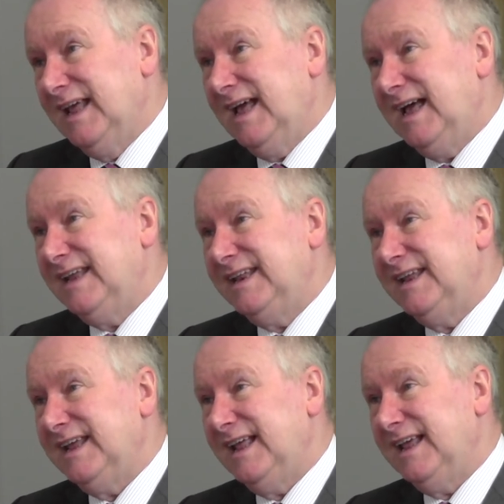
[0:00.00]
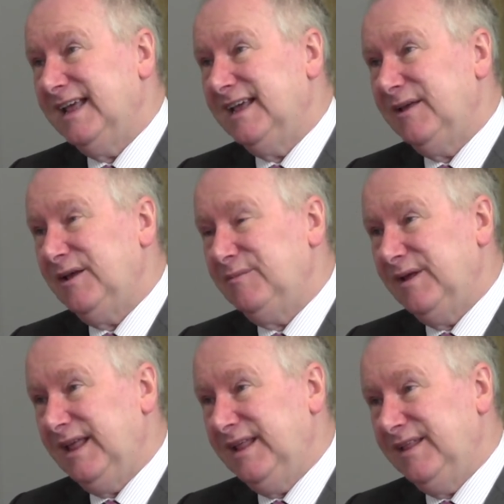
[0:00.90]
And
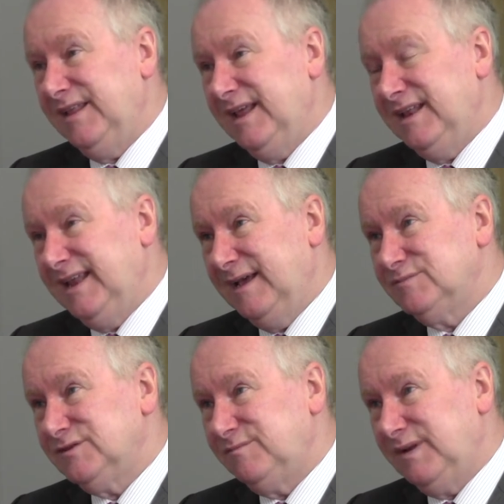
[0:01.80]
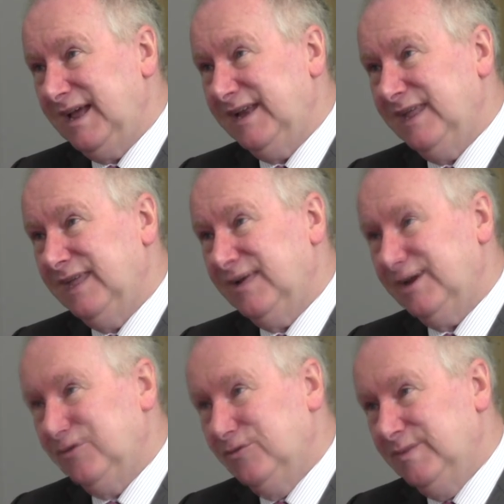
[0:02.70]
in terms of planning, her
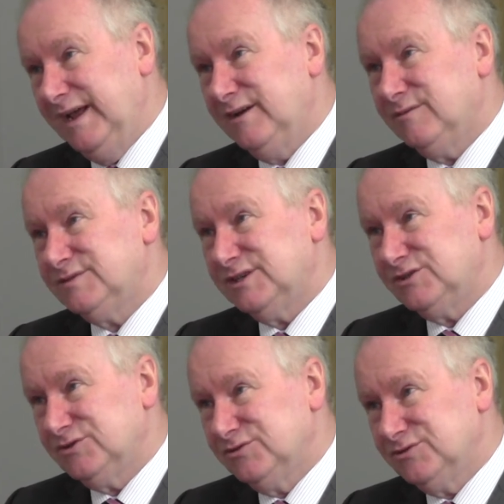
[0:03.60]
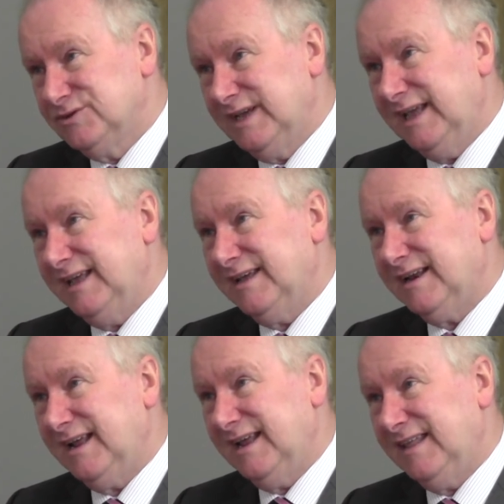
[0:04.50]
home helps, her social care,
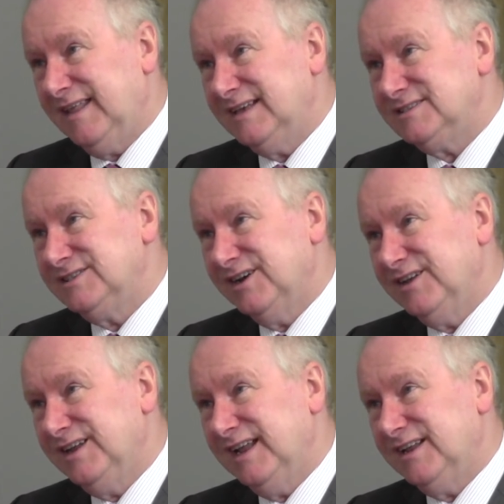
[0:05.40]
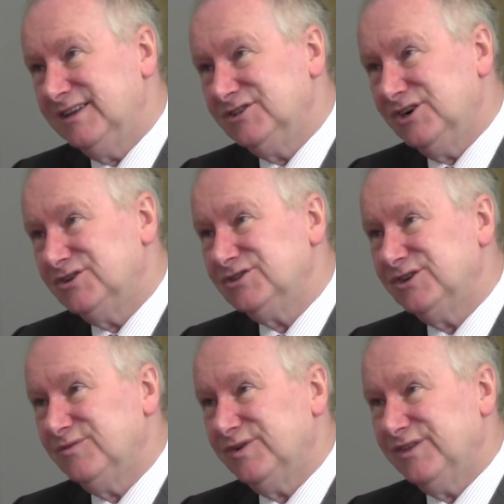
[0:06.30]
that's done in
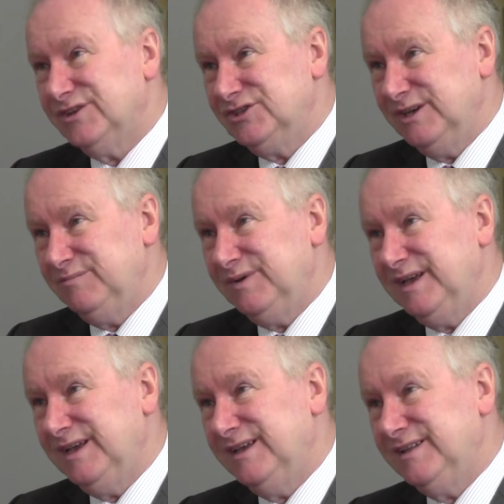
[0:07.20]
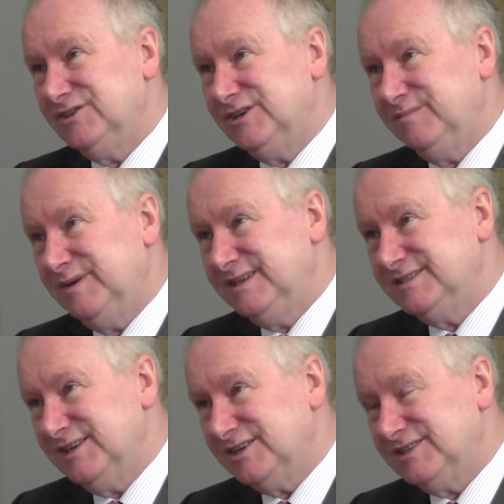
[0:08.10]
conjunction with the GP, the
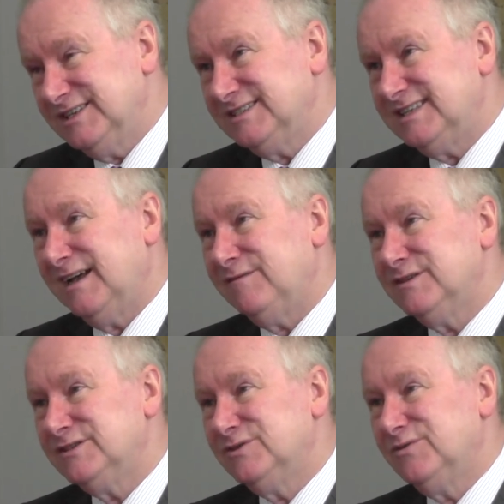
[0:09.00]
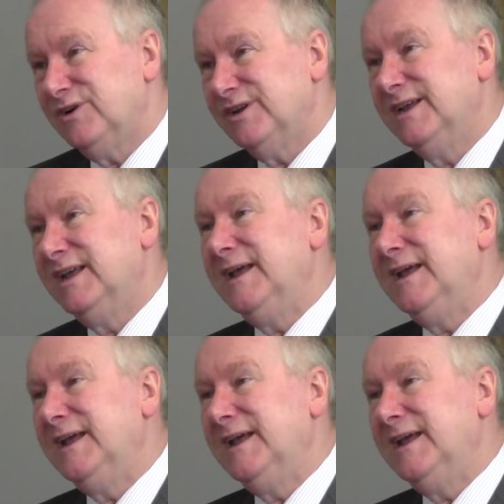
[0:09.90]
GP's nursing staff, and so on.